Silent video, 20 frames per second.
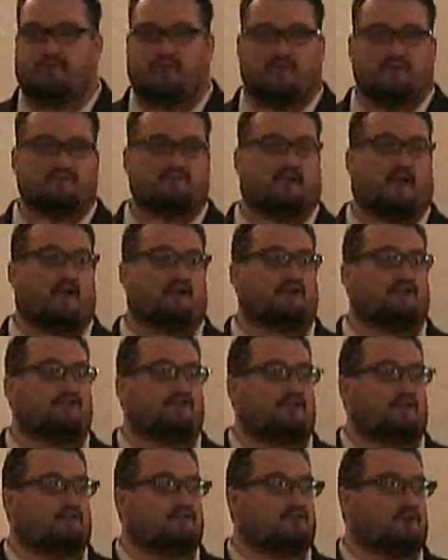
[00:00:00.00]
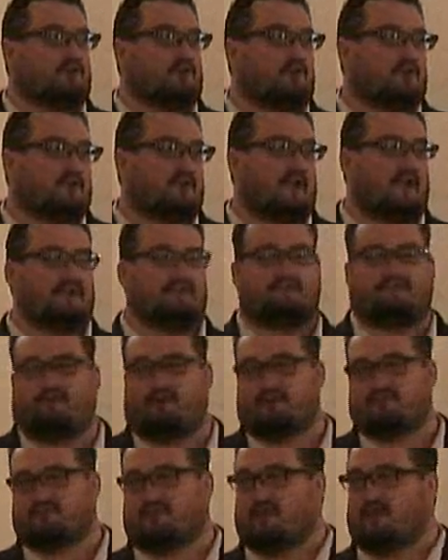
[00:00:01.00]
When things got good, they would turn again to
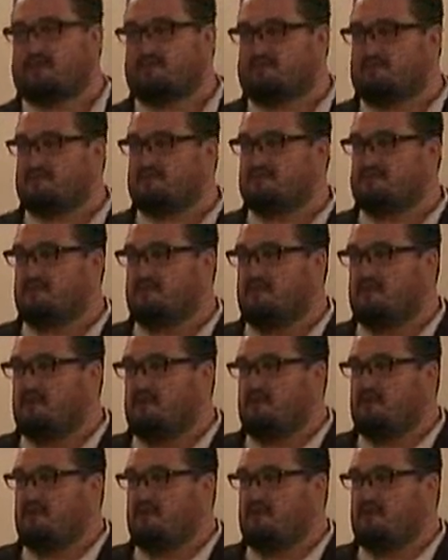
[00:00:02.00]
false idols.